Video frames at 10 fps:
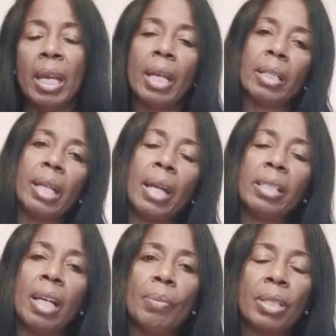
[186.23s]
And a lot
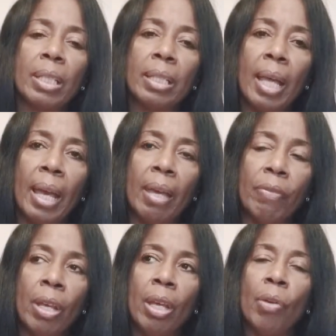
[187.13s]
of times in life,
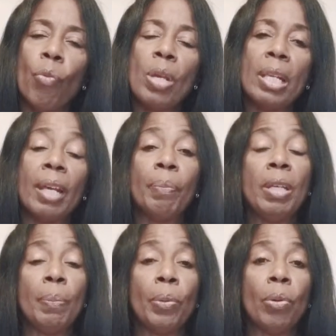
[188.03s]
we let
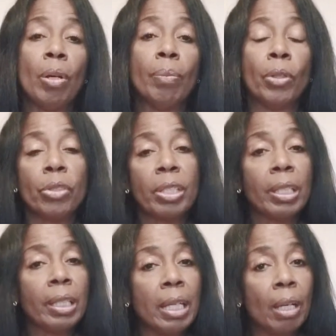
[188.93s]
people
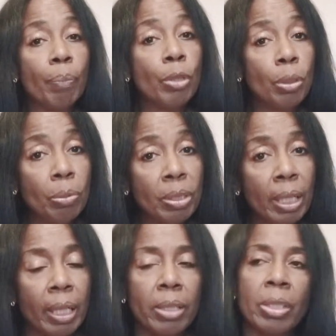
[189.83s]
emotionally abuse
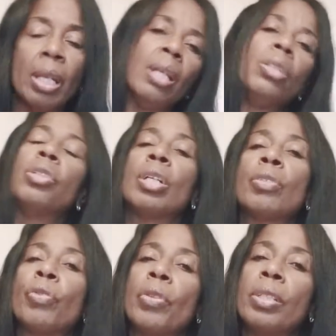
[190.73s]
us
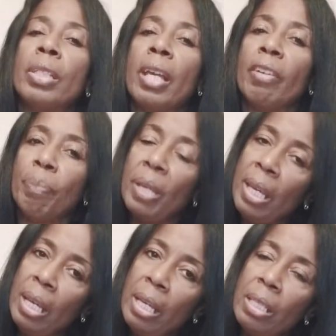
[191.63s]
just for the sake of
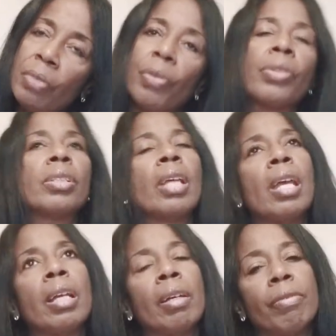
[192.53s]
peace, for the
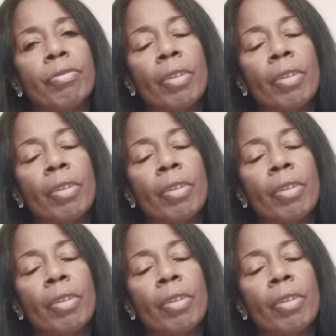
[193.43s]
sake of,